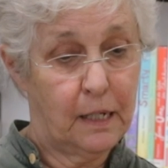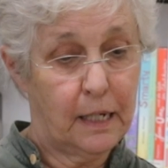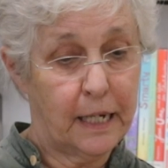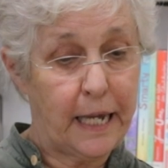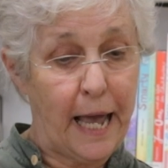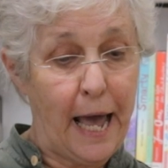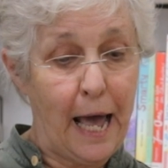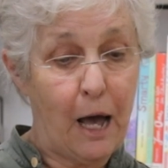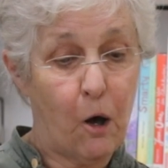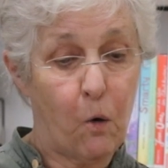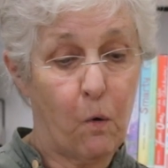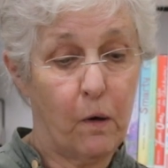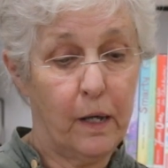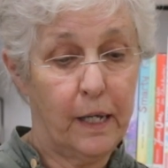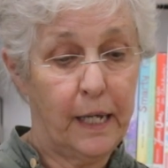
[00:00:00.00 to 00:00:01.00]
a
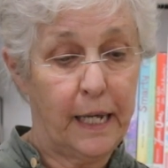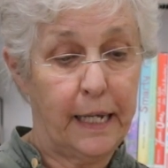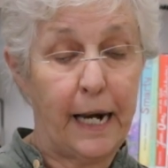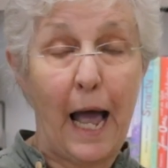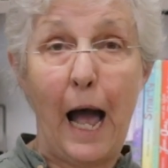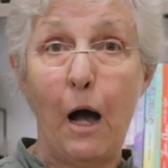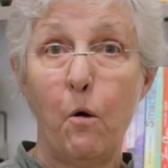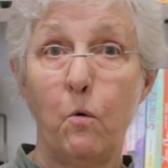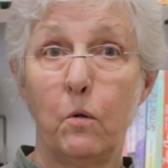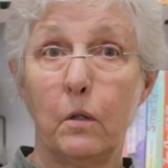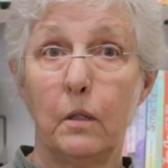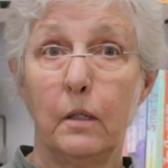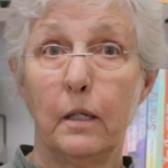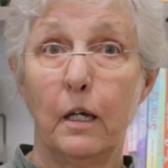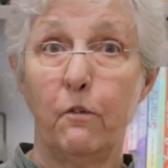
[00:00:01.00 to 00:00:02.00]
cow, an
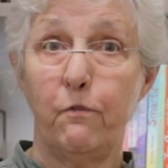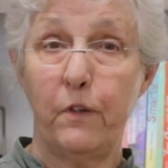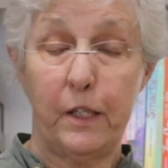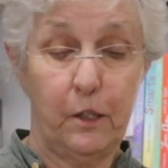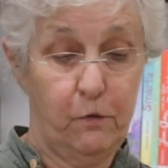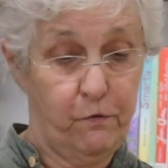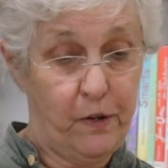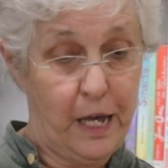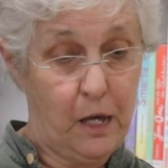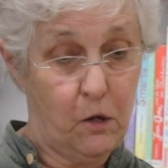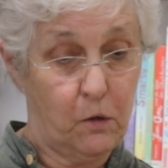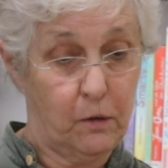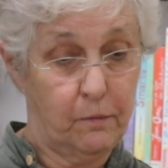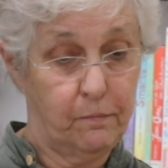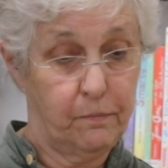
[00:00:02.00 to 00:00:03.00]
owl, a feathered
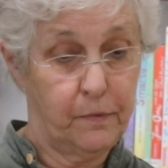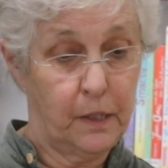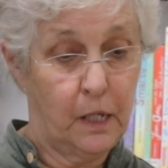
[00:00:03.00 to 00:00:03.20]
fowl,